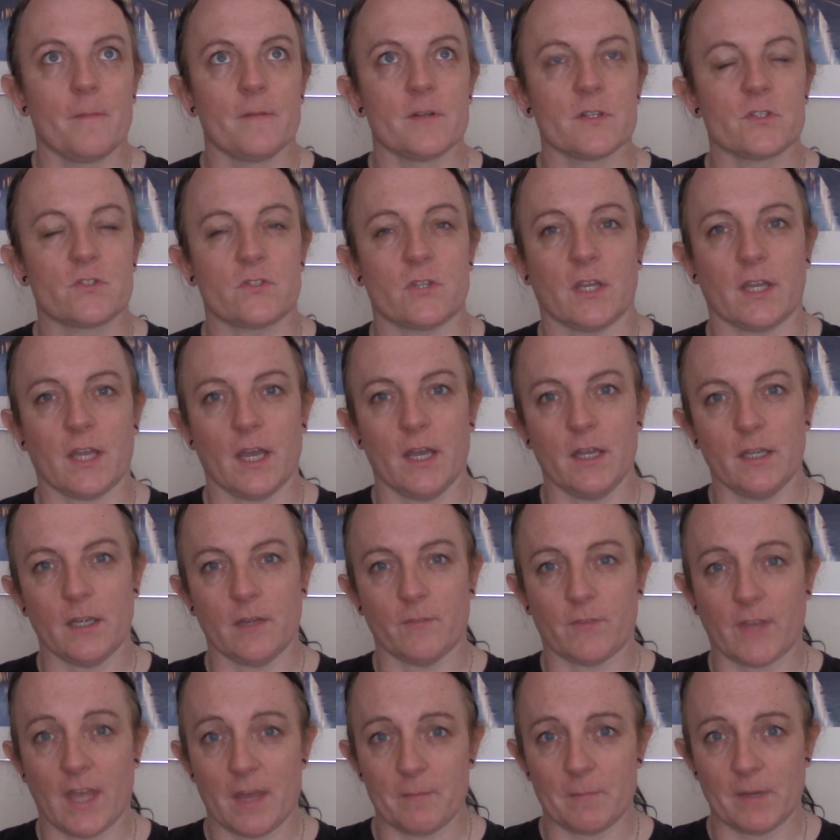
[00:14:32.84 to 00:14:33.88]
To kind
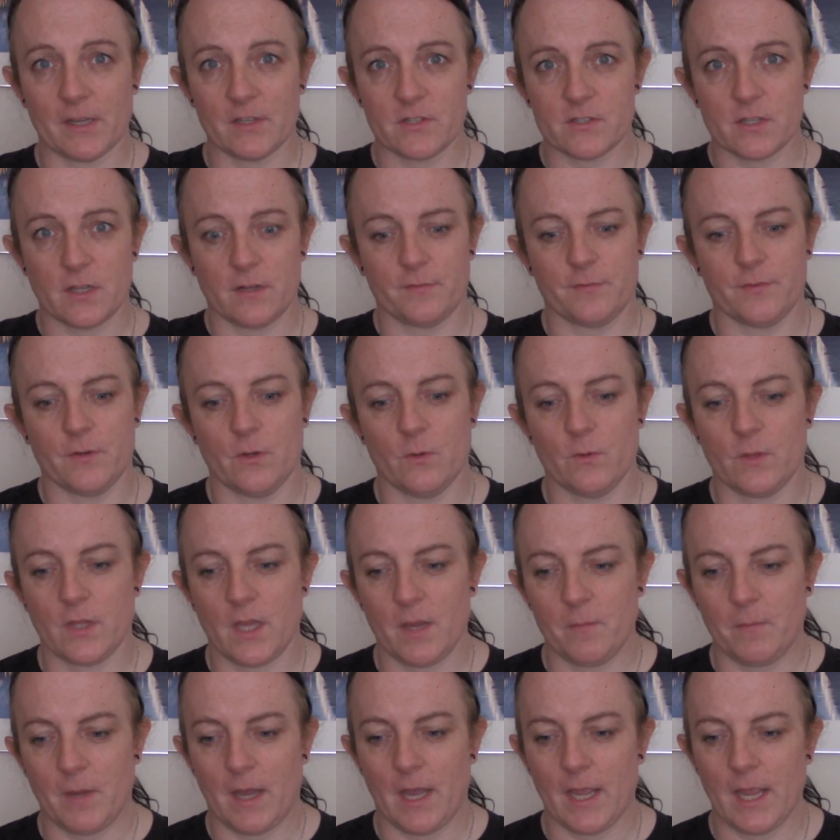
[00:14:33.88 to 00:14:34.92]
of get myself through
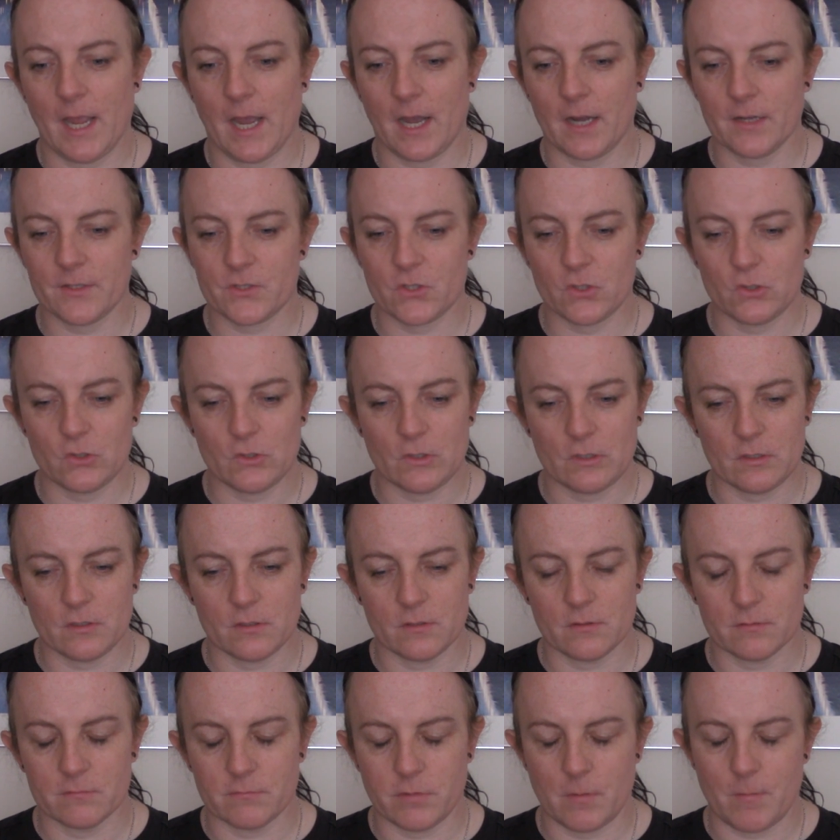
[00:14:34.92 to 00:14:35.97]
them, I had to
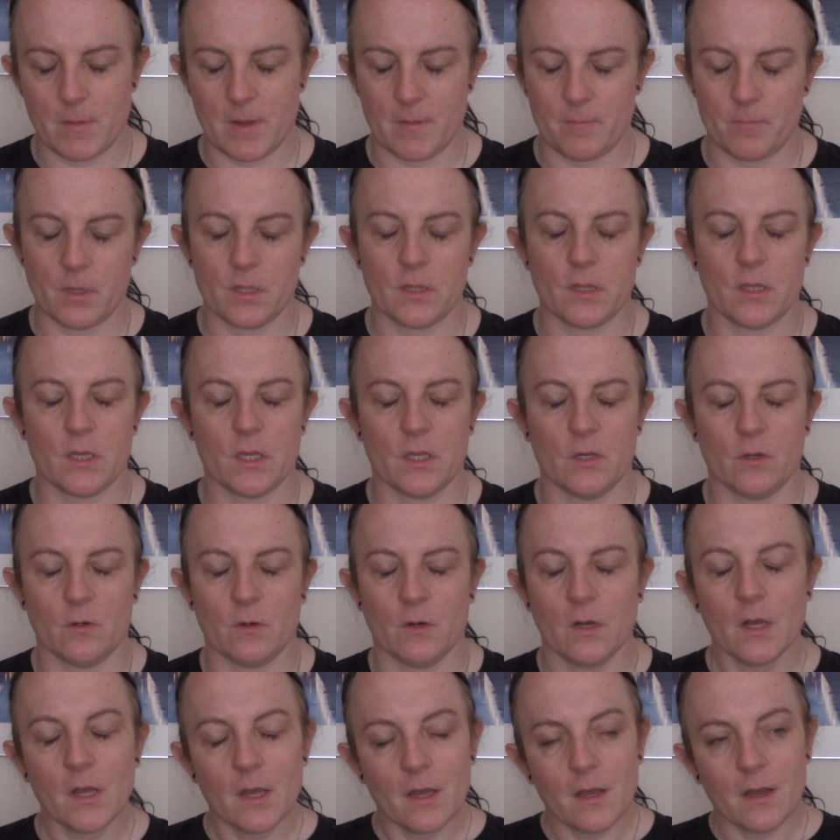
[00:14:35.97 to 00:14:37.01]
remember that,
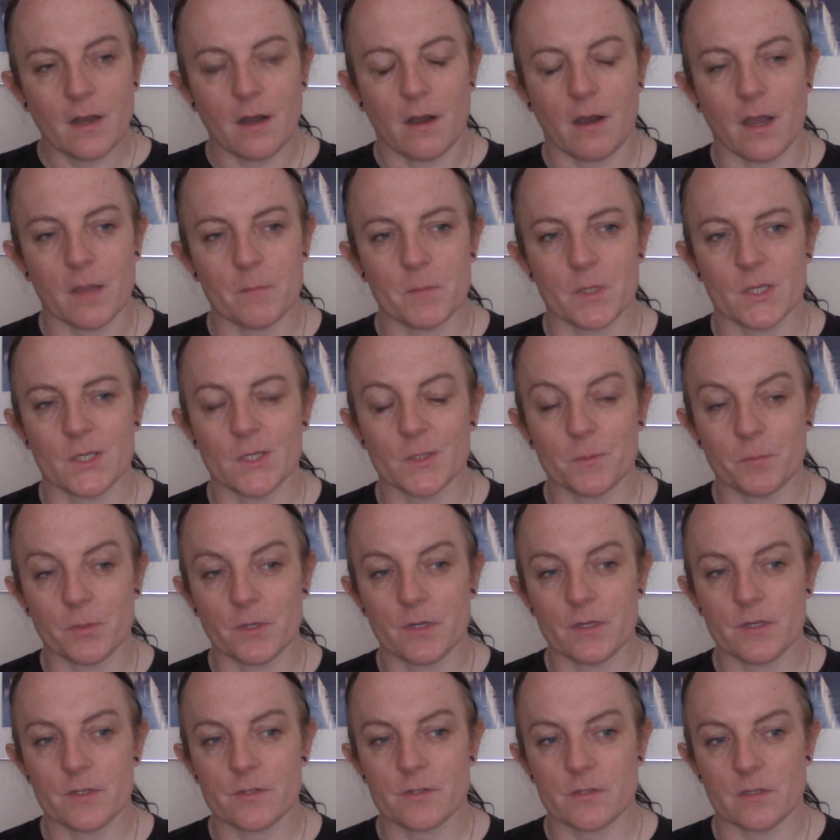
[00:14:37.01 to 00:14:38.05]
I'm a good
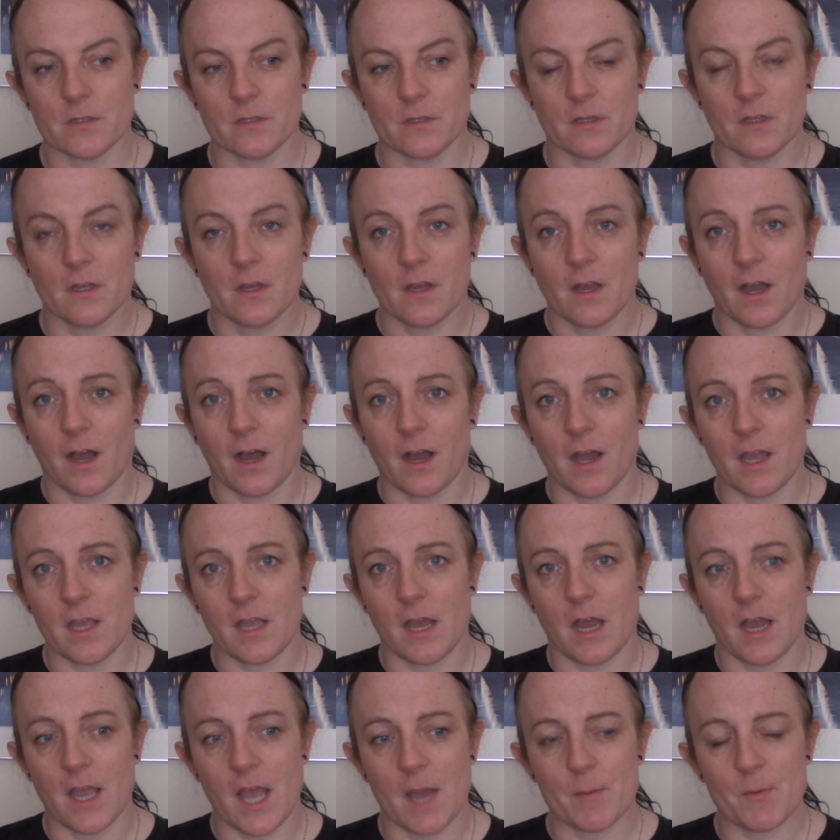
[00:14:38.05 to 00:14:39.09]
person.
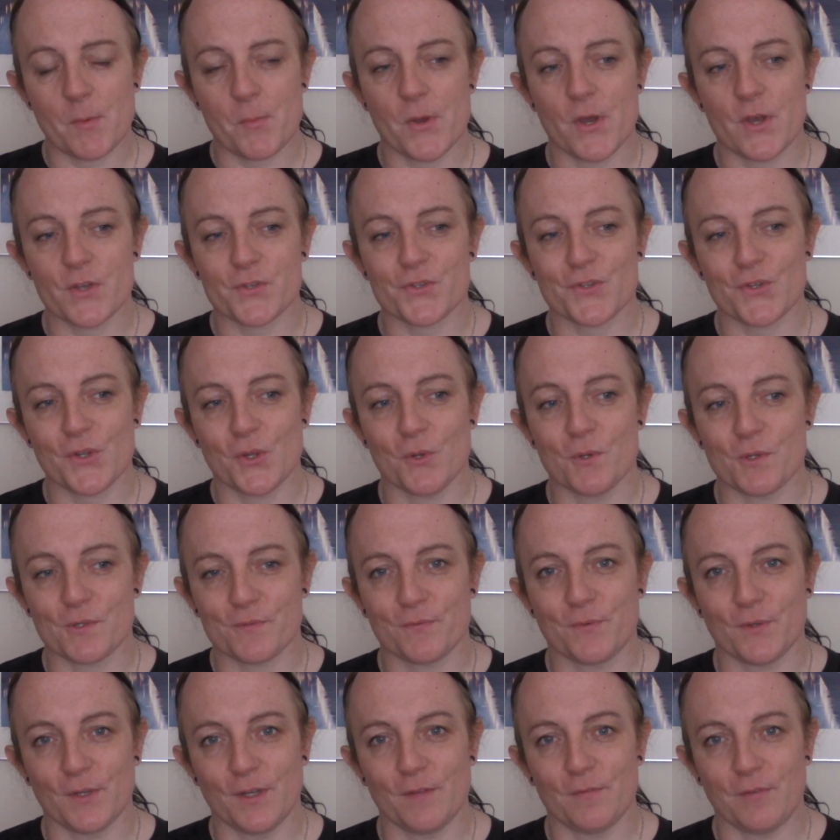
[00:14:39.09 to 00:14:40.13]
I am a person who is
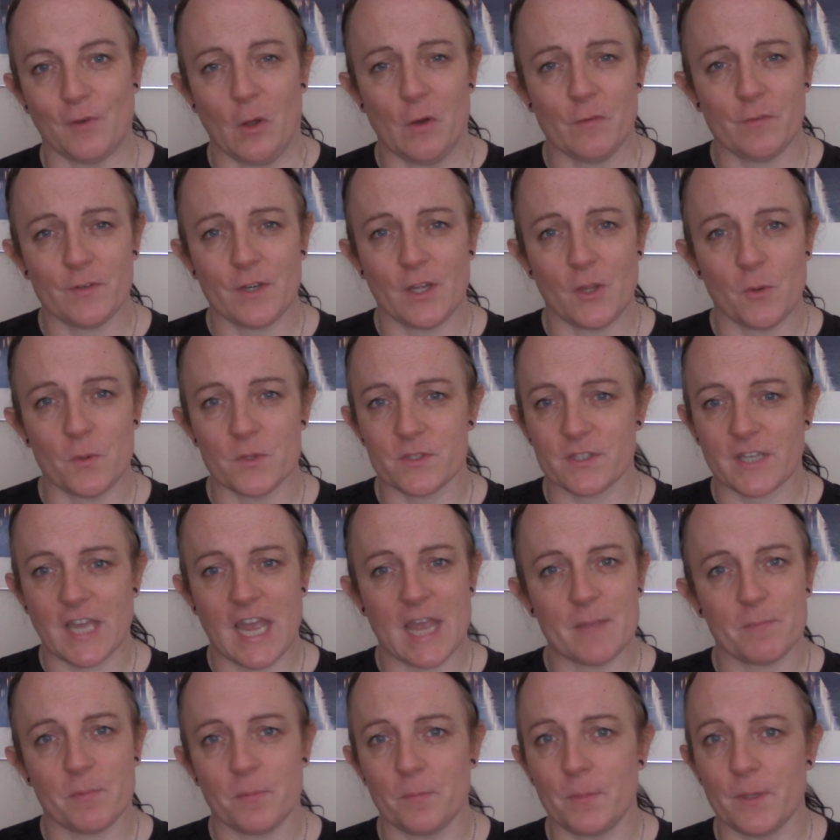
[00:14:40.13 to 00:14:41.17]
full of love and who is
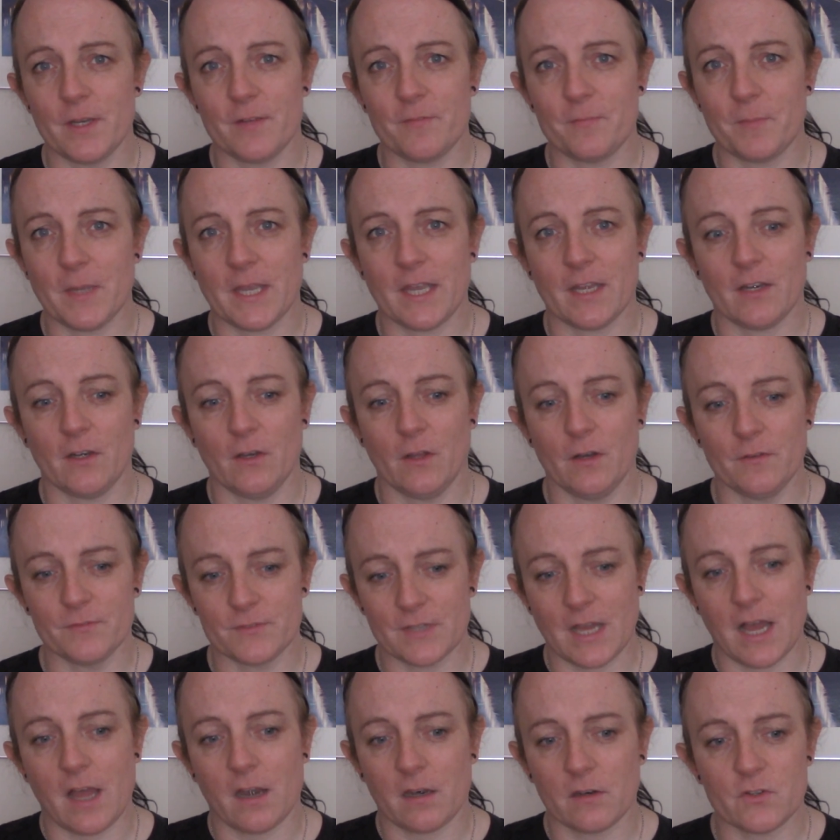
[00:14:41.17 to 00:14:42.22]
capable of being loved
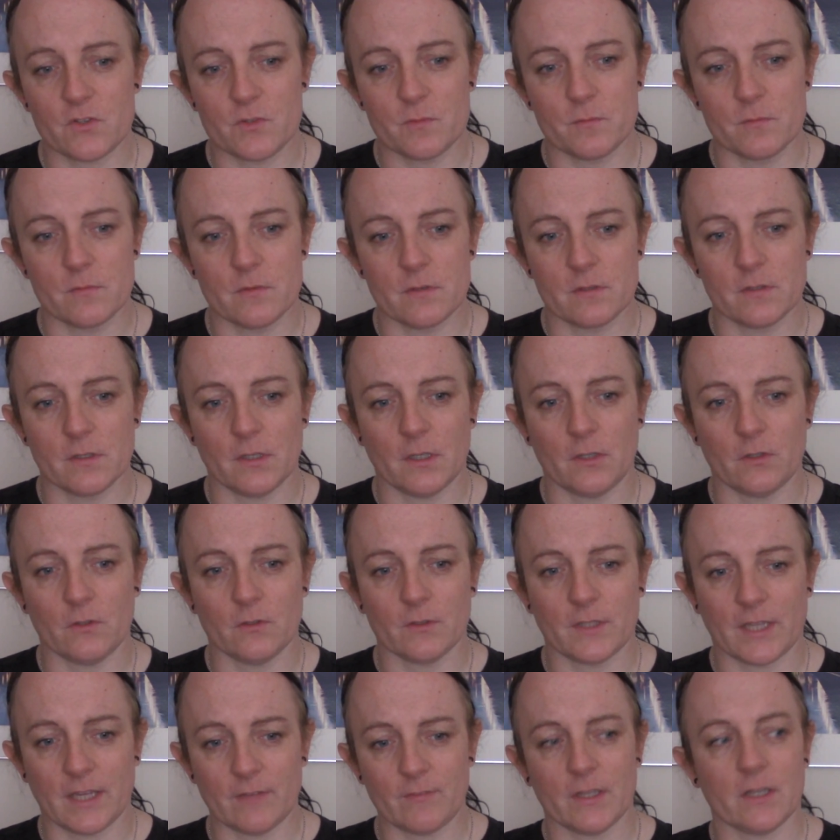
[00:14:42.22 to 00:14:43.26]
and,
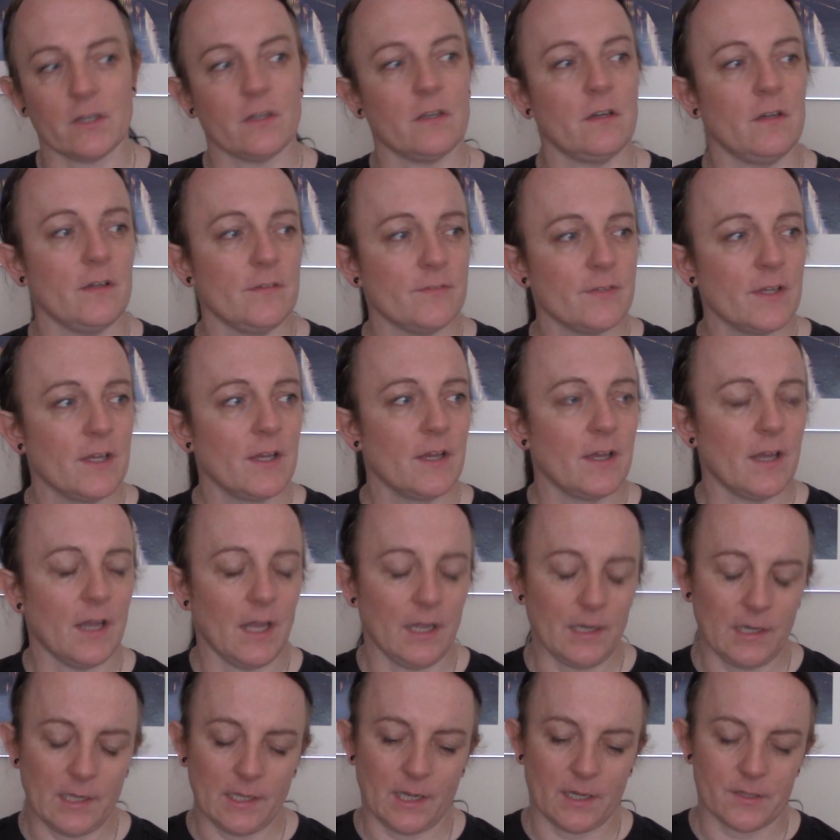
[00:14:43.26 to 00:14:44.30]
giving love.
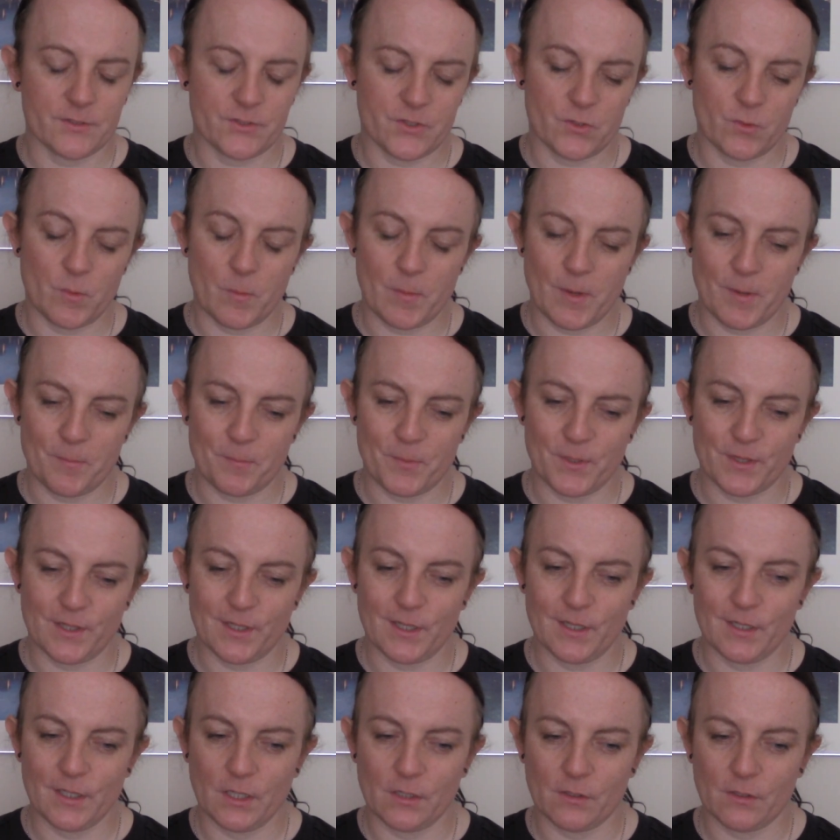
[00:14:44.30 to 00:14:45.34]
And I had to remember that,